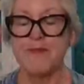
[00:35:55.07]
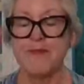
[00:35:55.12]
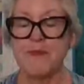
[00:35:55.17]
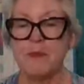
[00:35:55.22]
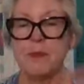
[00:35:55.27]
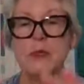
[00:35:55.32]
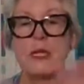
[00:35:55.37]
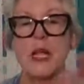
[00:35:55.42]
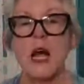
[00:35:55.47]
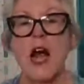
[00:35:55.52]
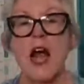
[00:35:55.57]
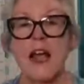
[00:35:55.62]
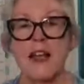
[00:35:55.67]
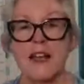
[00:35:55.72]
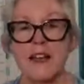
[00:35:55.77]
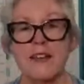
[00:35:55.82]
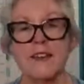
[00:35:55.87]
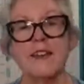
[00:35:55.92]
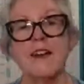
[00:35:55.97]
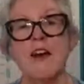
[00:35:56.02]

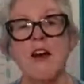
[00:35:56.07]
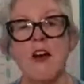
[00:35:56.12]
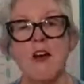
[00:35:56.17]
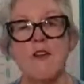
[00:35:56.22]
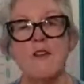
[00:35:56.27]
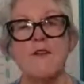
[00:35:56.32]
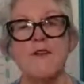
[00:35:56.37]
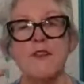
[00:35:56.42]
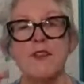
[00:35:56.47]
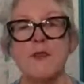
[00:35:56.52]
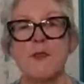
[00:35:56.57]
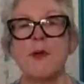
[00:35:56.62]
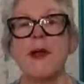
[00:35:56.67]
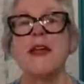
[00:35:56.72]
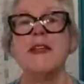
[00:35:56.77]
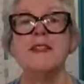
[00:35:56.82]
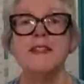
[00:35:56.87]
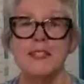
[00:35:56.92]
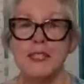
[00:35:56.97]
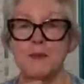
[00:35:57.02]
block of
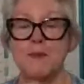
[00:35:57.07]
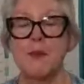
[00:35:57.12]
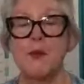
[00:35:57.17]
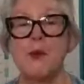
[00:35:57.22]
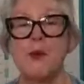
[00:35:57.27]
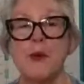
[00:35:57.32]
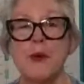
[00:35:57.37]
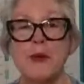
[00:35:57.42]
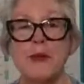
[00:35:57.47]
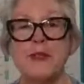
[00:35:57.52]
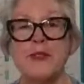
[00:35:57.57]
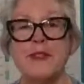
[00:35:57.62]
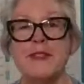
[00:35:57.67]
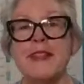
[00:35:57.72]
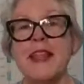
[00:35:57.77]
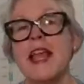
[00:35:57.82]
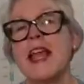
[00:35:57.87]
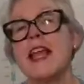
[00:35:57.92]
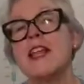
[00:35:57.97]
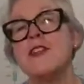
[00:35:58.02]
thread
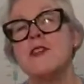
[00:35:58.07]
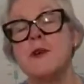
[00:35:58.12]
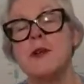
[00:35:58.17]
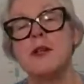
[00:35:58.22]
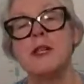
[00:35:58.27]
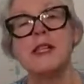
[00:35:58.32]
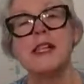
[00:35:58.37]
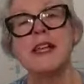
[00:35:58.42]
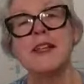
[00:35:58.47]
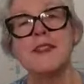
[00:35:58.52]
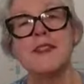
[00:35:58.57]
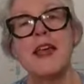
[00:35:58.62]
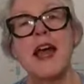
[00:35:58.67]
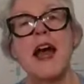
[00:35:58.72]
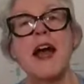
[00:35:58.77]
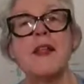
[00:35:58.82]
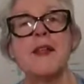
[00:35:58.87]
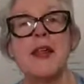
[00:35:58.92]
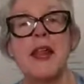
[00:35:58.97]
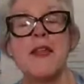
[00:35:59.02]
spools, and you click
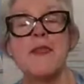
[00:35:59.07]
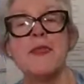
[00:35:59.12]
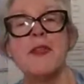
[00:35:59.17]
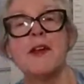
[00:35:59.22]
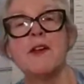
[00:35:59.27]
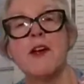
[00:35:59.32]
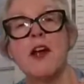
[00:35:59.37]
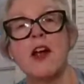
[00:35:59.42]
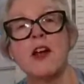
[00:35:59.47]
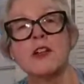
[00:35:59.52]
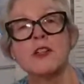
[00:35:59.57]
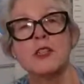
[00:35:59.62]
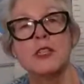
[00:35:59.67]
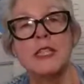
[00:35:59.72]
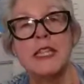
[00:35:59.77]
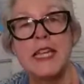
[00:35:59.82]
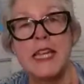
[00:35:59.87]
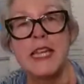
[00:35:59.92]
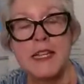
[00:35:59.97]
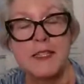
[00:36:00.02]
that and there are
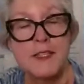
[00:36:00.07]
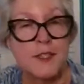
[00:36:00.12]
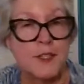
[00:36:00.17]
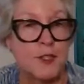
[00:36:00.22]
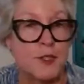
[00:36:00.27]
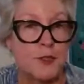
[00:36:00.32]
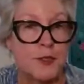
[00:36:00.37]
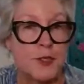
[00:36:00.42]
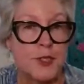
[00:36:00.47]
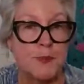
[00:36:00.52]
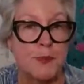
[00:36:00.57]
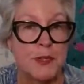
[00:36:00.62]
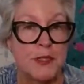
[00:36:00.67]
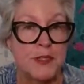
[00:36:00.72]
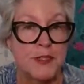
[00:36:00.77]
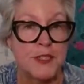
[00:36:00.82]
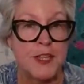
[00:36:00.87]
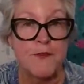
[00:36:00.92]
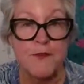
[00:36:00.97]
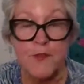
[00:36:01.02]
links to
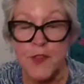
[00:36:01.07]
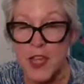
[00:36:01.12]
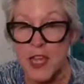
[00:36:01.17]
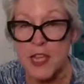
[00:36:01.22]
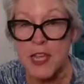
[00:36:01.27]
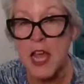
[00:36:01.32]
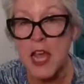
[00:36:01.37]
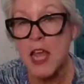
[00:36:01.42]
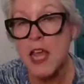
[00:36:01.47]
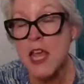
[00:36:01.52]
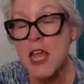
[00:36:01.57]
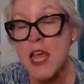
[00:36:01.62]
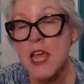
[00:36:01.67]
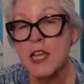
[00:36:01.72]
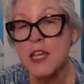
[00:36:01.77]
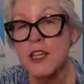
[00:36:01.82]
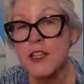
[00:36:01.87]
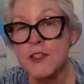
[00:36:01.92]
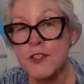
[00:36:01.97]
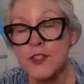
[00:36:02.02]
specific
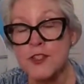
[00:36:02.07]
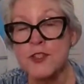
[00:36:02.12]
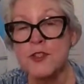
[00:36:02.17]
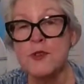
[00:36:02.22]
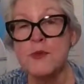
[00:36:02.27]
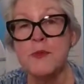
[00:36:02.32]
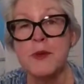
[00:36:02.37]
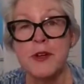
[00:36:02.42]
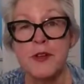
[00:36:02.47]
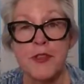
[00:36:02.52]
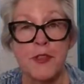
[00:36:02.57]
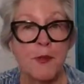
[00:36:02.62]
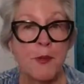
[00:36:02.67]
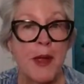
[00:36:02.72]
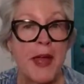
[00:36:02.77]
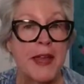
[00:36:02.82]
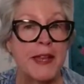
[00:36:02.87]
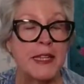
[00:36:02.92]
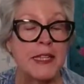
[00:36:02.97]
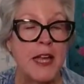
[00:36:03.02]
consumer
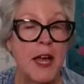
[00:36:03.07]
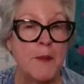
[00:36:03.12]
thread